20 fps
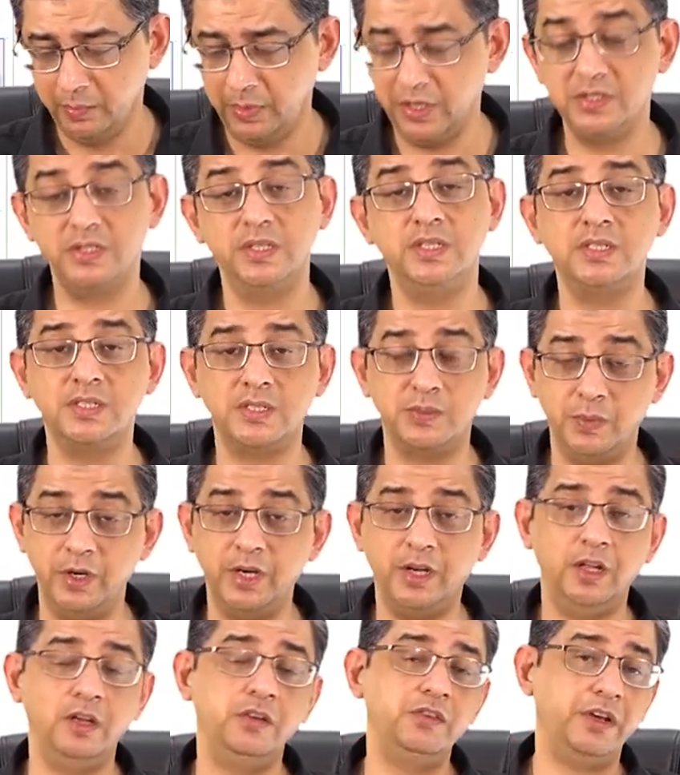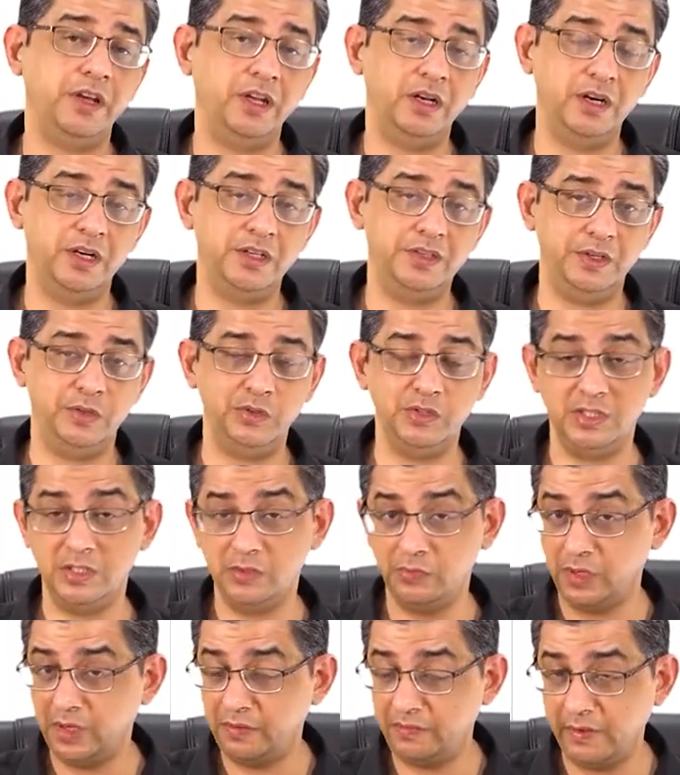But since splitting of second heart sounds
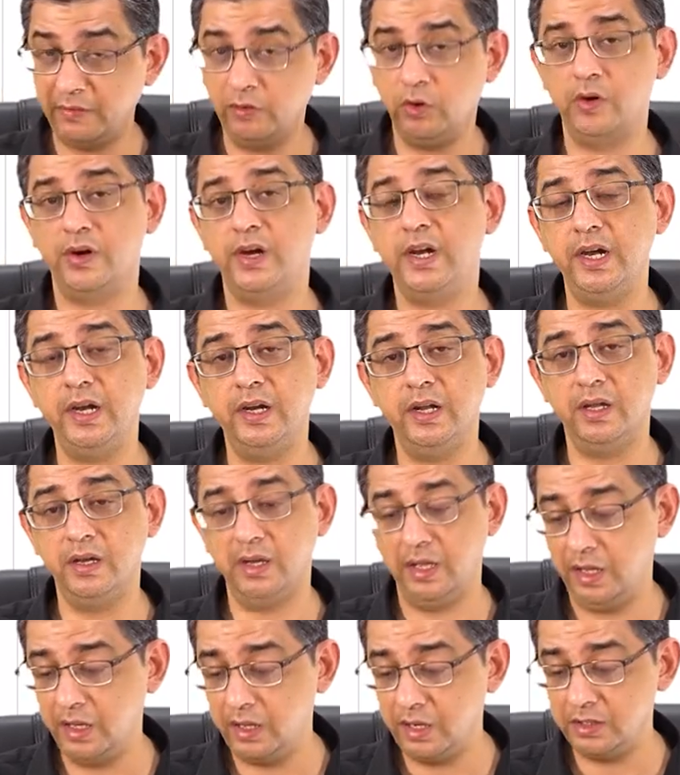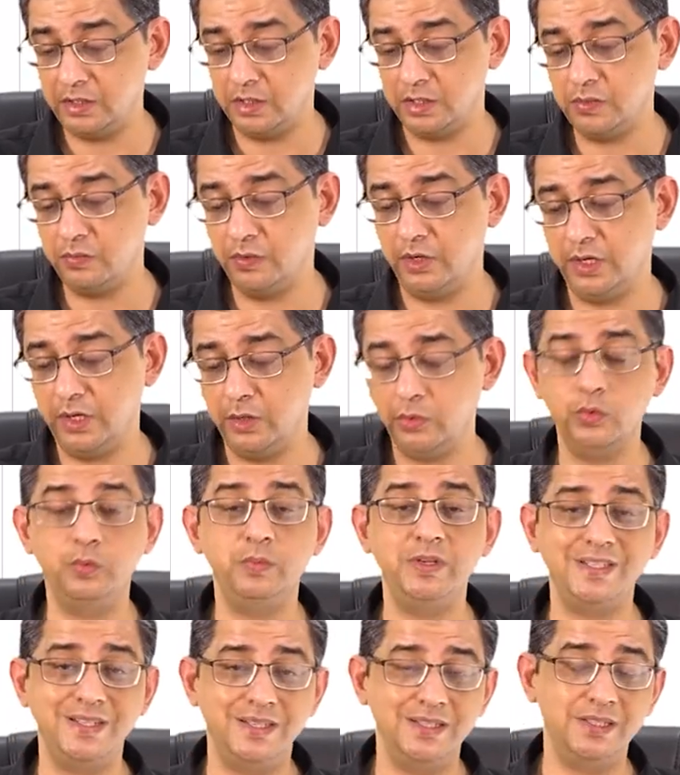is what we have already done, here I just want you to
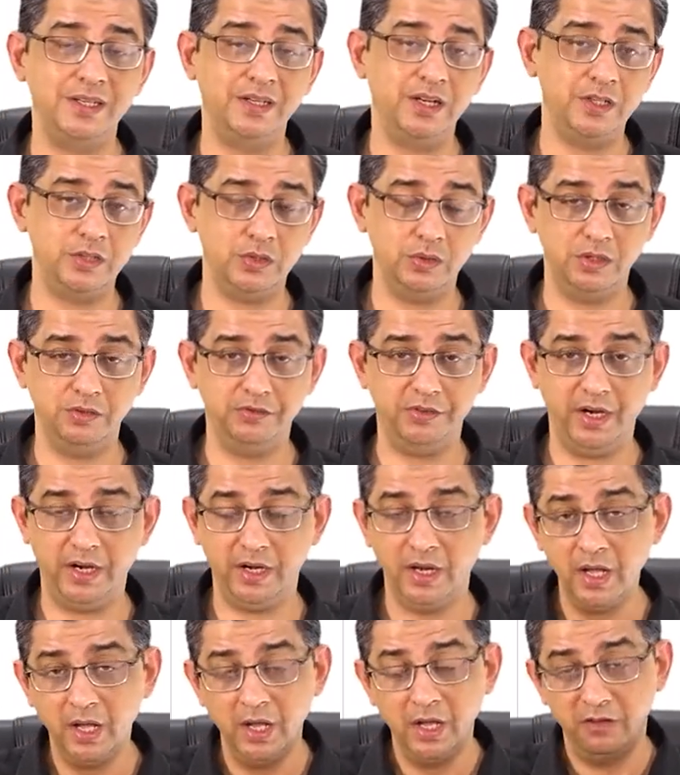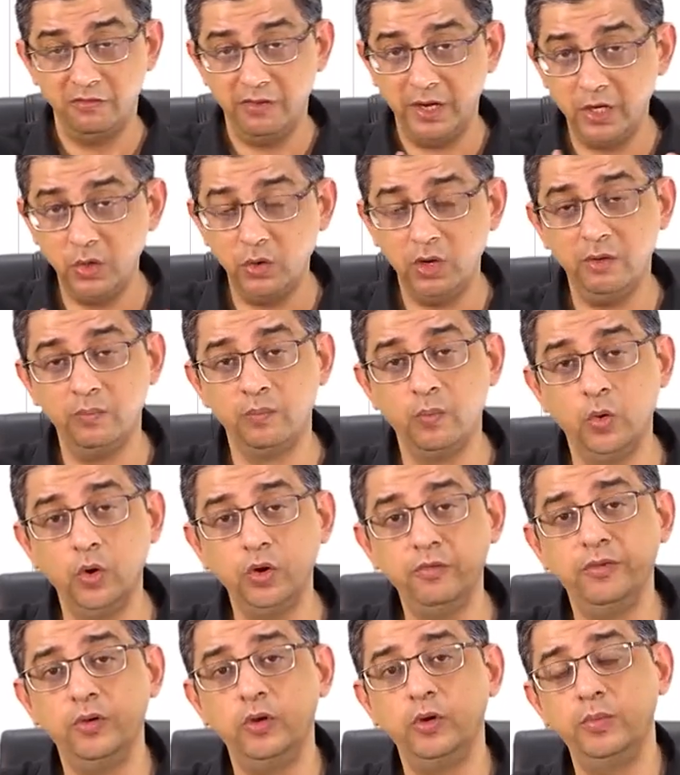be sensitized to the fact when you have
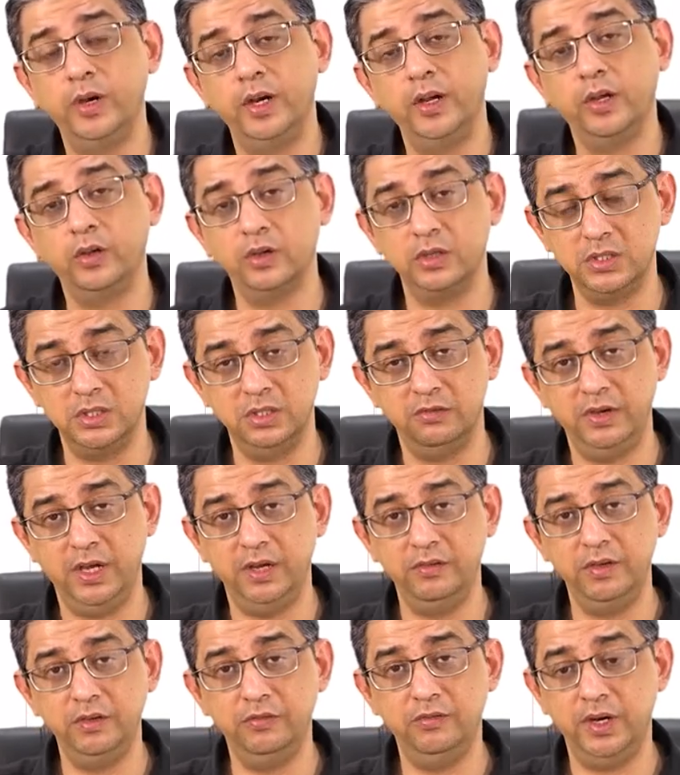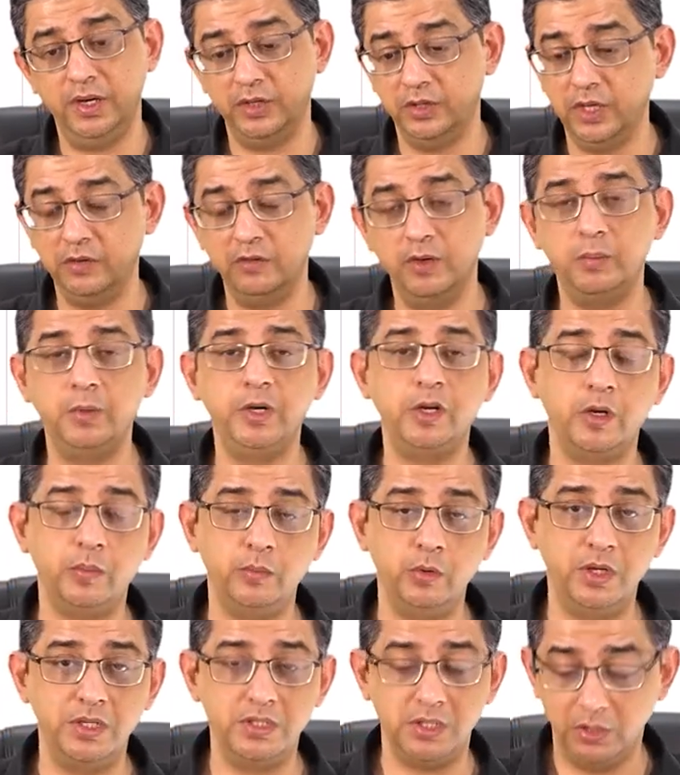more flow of blood across the valve leaflet, there will be
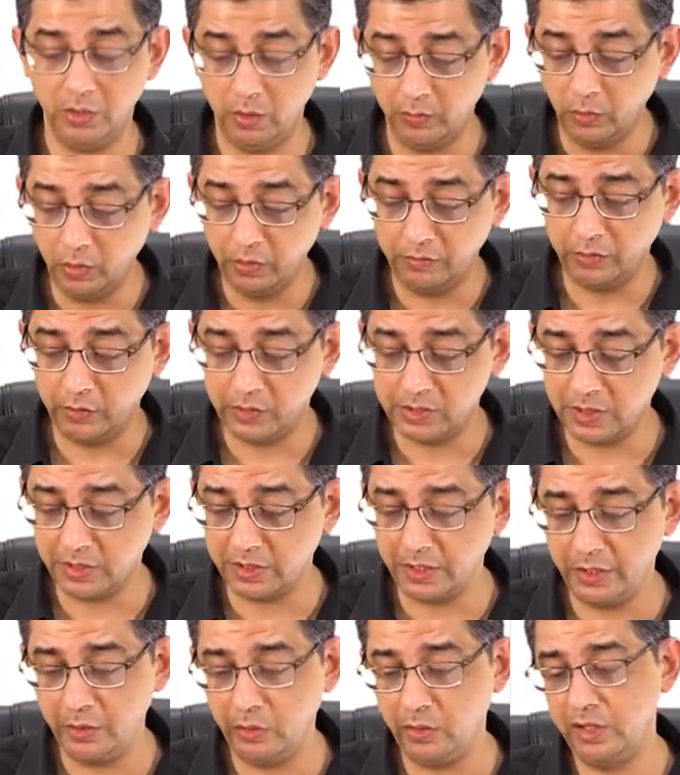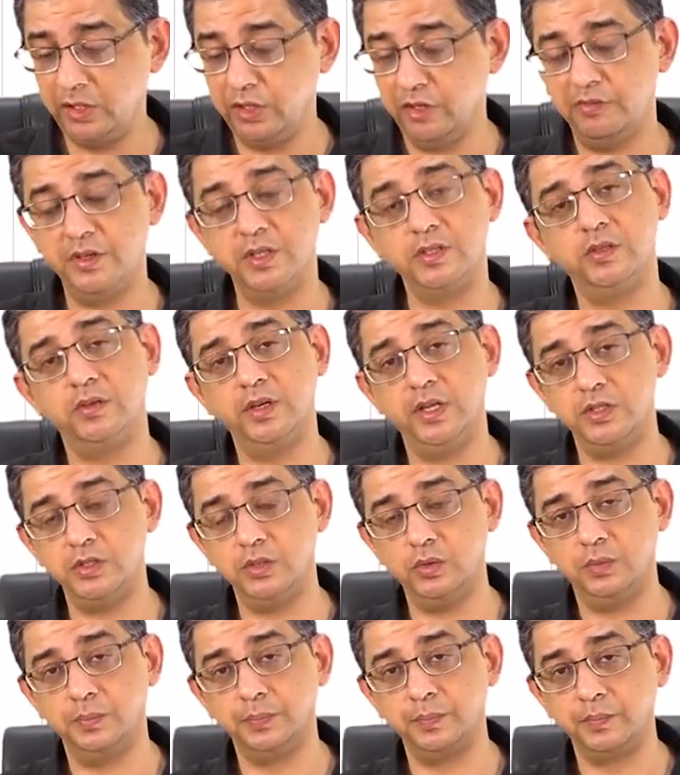turbulence, and the more flow is occurring during the phase of
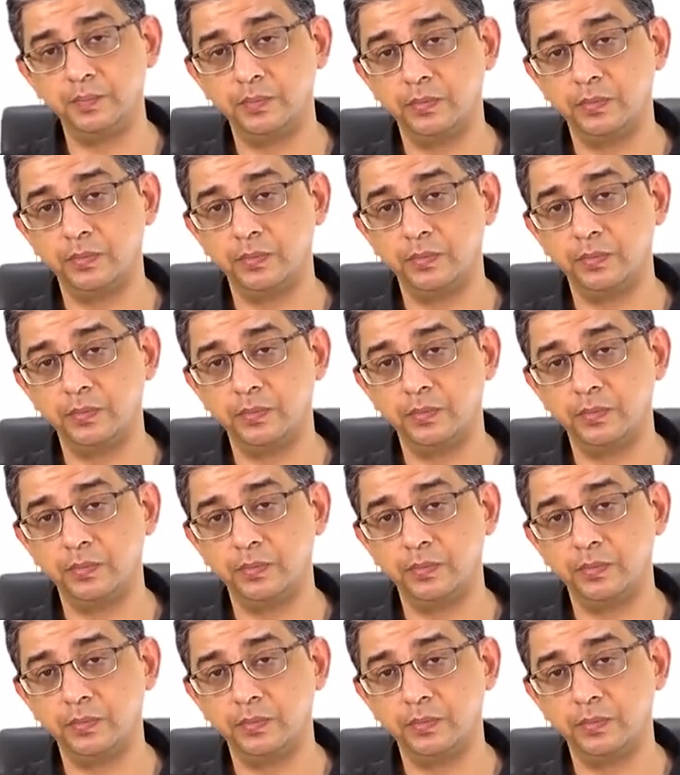diastole.